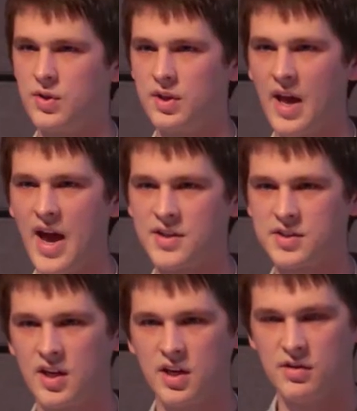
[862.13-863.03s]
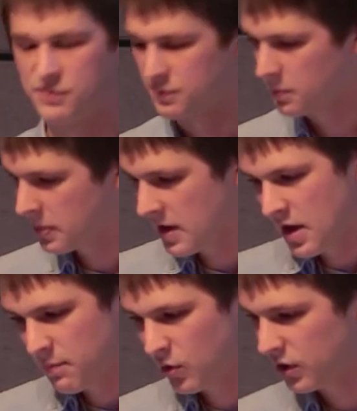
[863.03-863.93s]
you could ask kind of
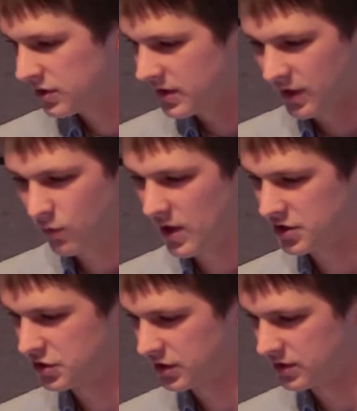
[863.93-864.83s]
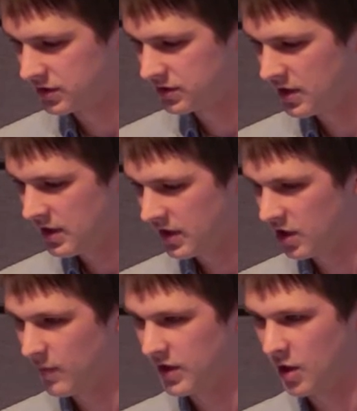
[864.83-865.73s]
pertinent questions, that
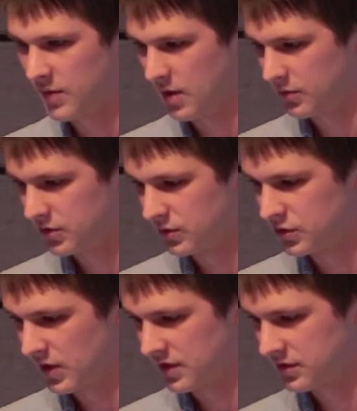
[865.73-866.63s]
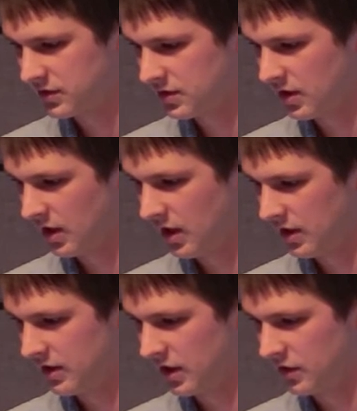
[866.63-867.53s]
you might not be able to address uh,
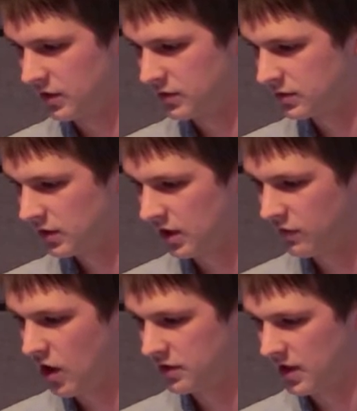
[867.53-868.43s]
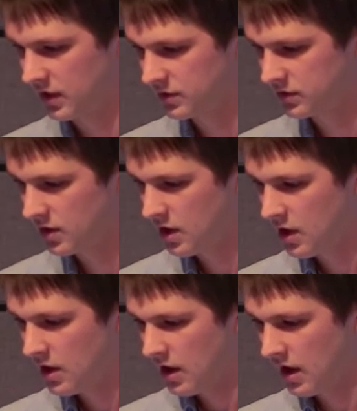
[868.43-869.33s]
in other kind of contexts.
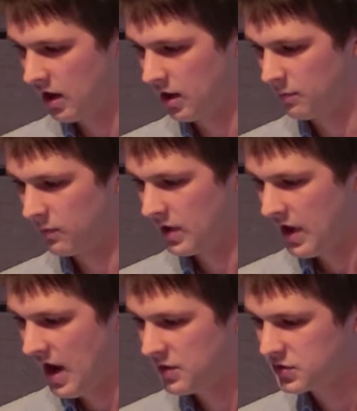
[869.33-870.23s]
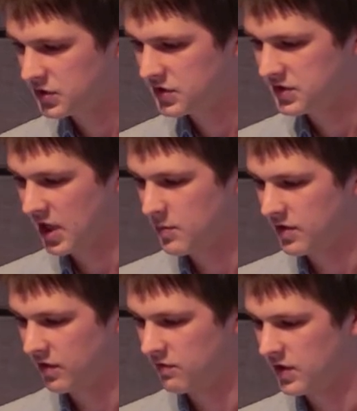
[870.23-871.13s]
Um, and there's also this element
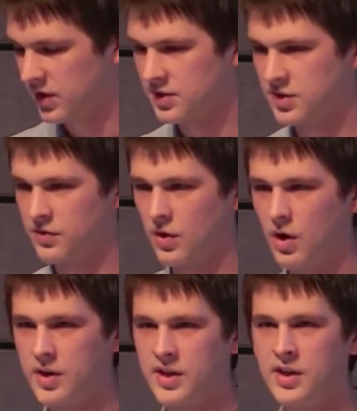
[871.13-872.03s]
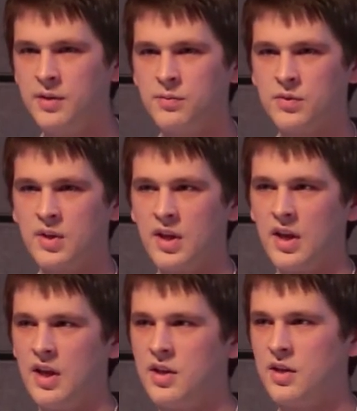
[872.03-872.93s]
of convenience. If you're already
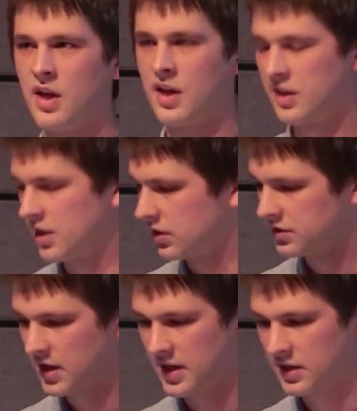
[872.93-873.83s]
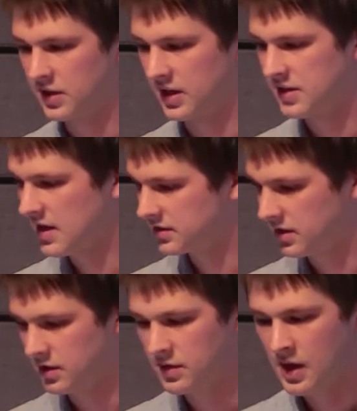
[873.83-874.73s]
in a clinical setting to get
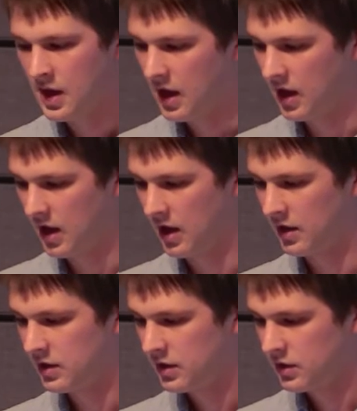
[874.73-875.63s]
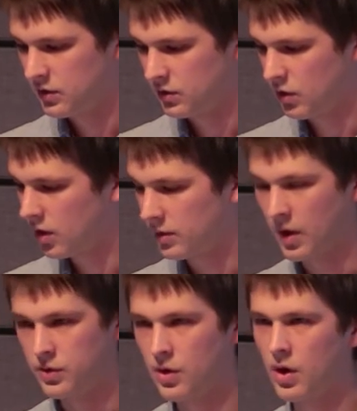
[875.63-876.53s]
tested, uh,
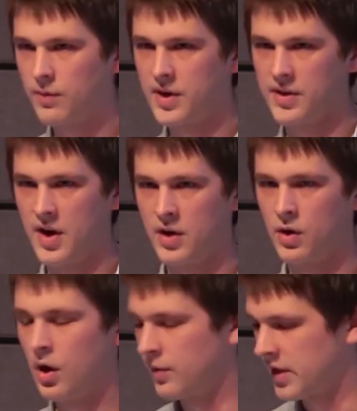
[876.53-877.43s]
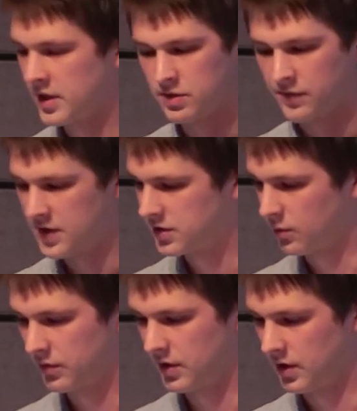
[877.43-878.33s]
you're, you're already there, you're already interfacing
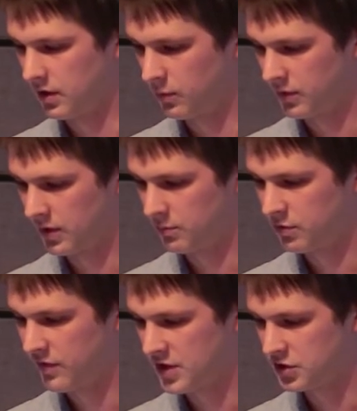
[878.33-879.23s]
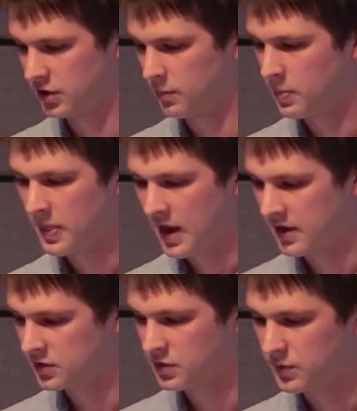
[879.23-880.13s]
with a, with a professional,
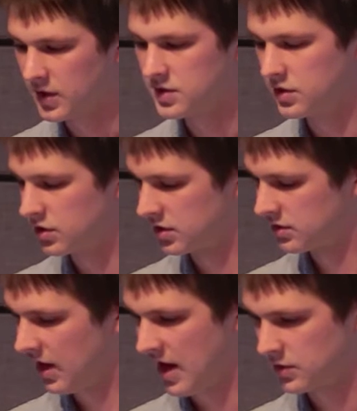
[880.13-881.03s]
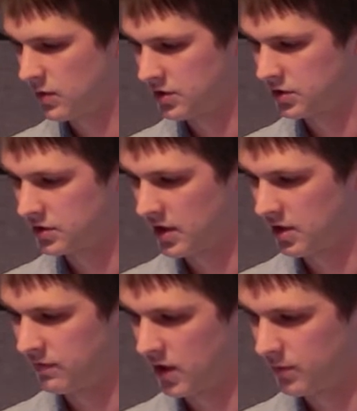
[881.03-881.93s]
and so it's really easy to just ask questions in
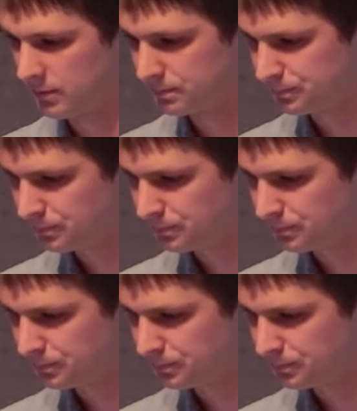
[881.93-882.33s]
that environment.